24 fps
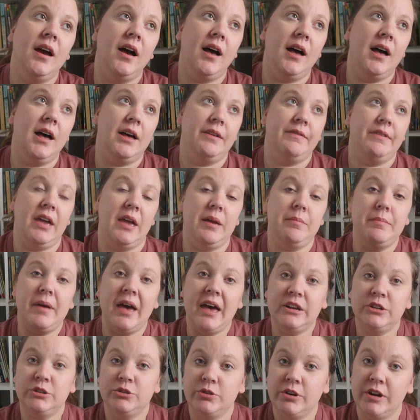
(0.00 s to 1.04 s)
of a
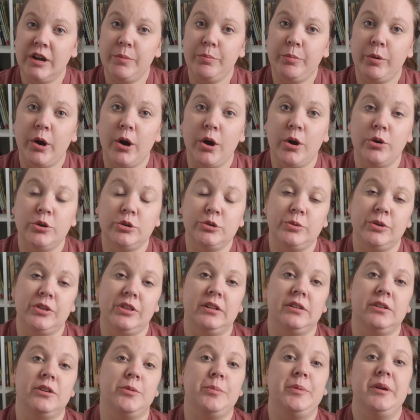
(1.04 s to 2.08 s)
mastery approach
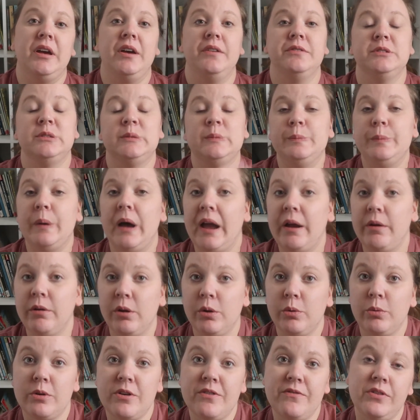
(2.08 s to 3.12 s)
with a little bit of
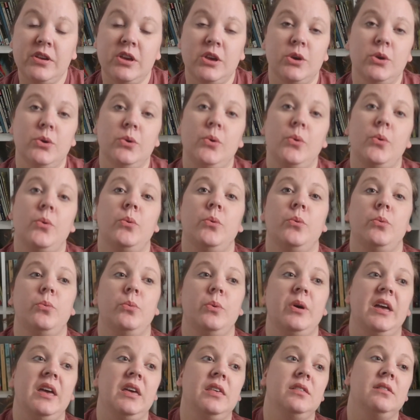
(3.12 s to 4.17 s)
spiral review
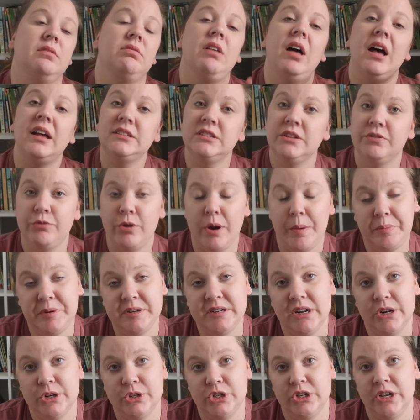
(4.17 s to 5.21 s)
with lots of
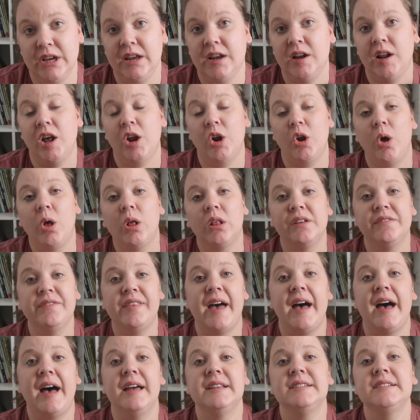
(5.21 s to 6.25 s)
repetition and all of
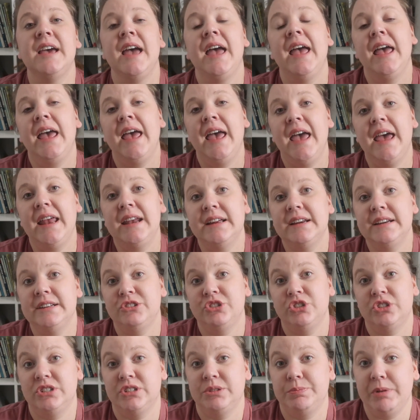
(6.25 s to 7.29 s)
that, and it
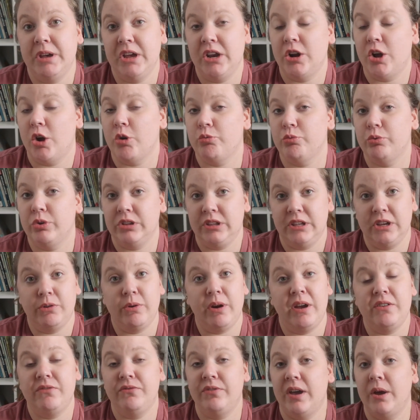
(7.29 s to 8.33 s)
has just been a really
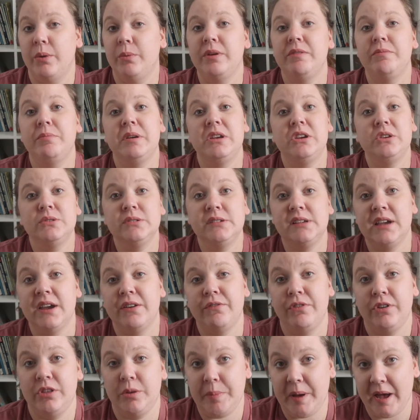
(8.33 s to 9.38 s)
great fit. We've been using
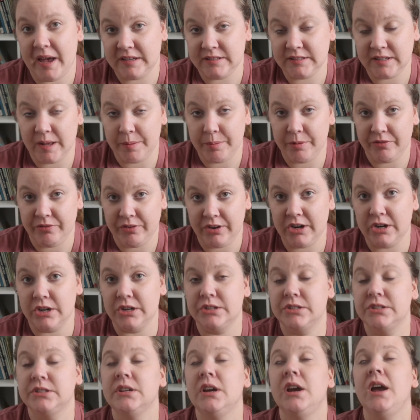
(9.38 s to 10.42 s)
it for the past couple of
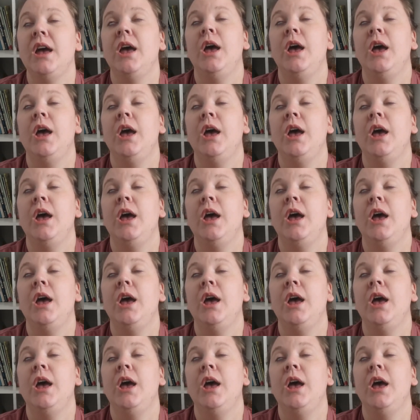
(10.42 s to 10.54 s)
years.